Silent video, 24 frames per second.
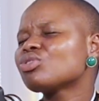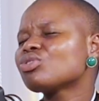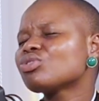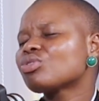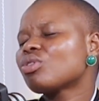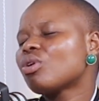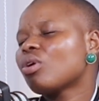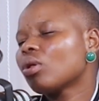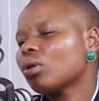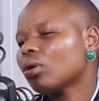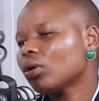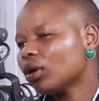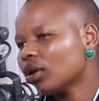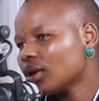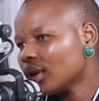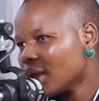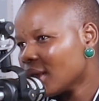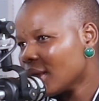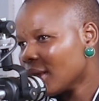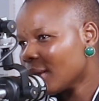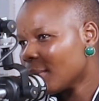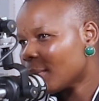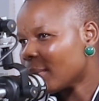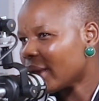
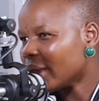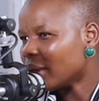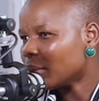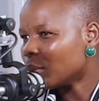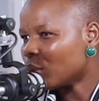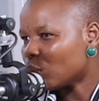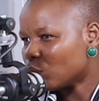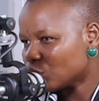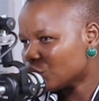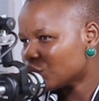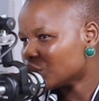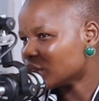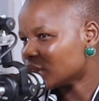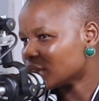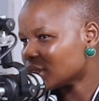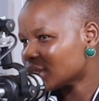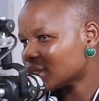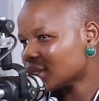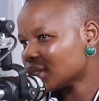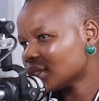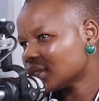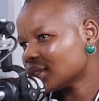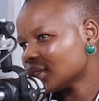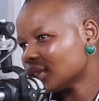control my
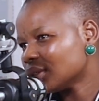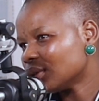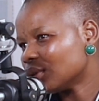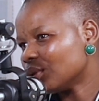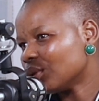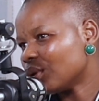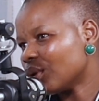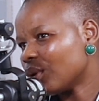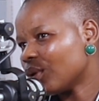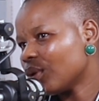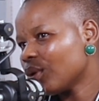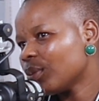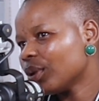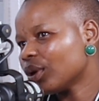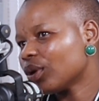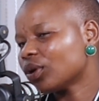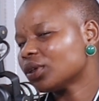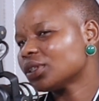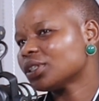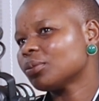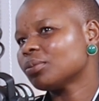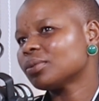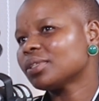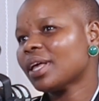emotions,
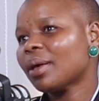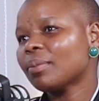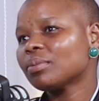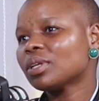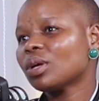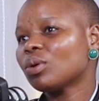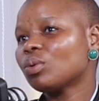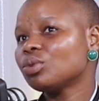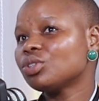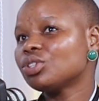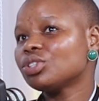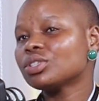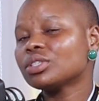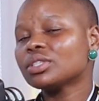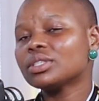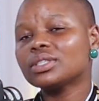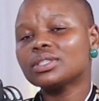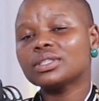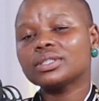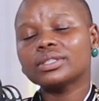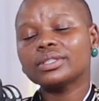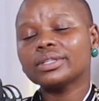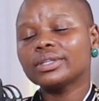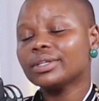because sometimes I would
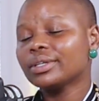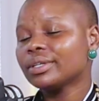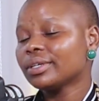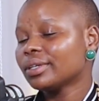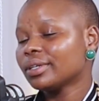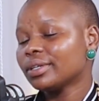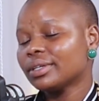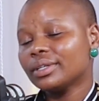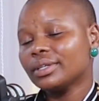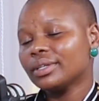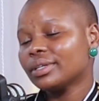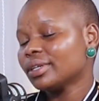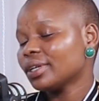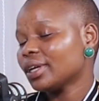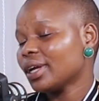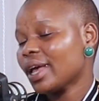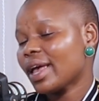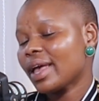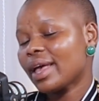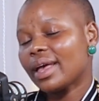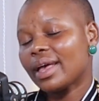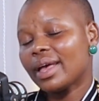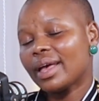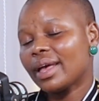just
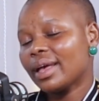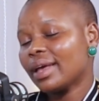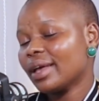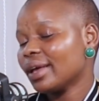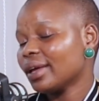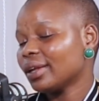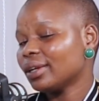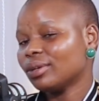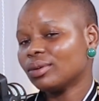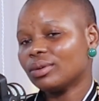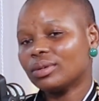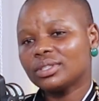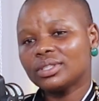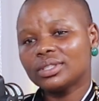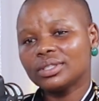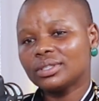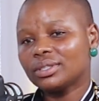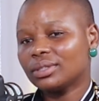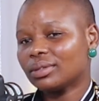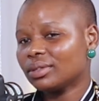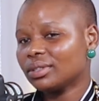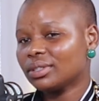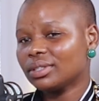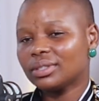
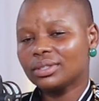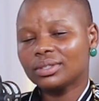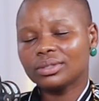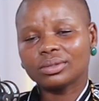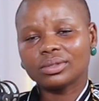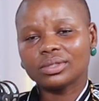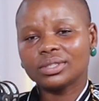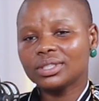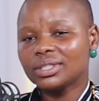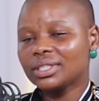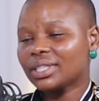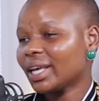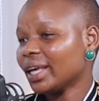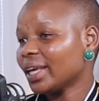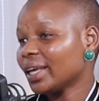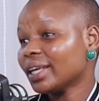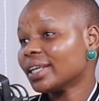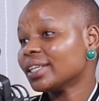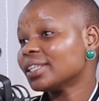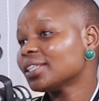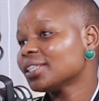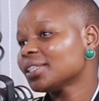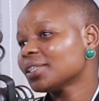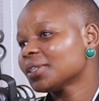not
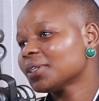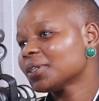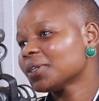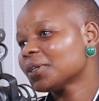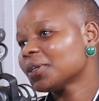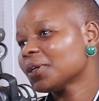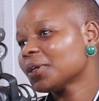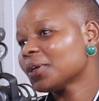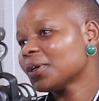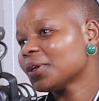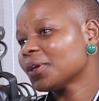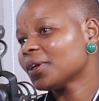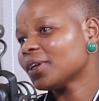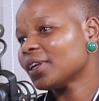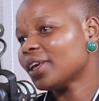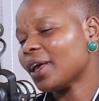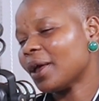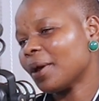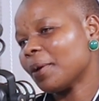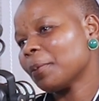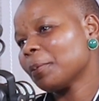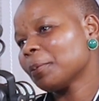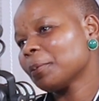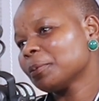take it.
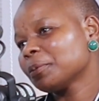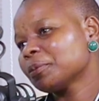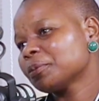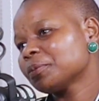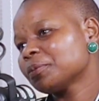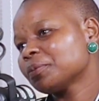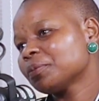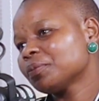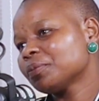Yeah.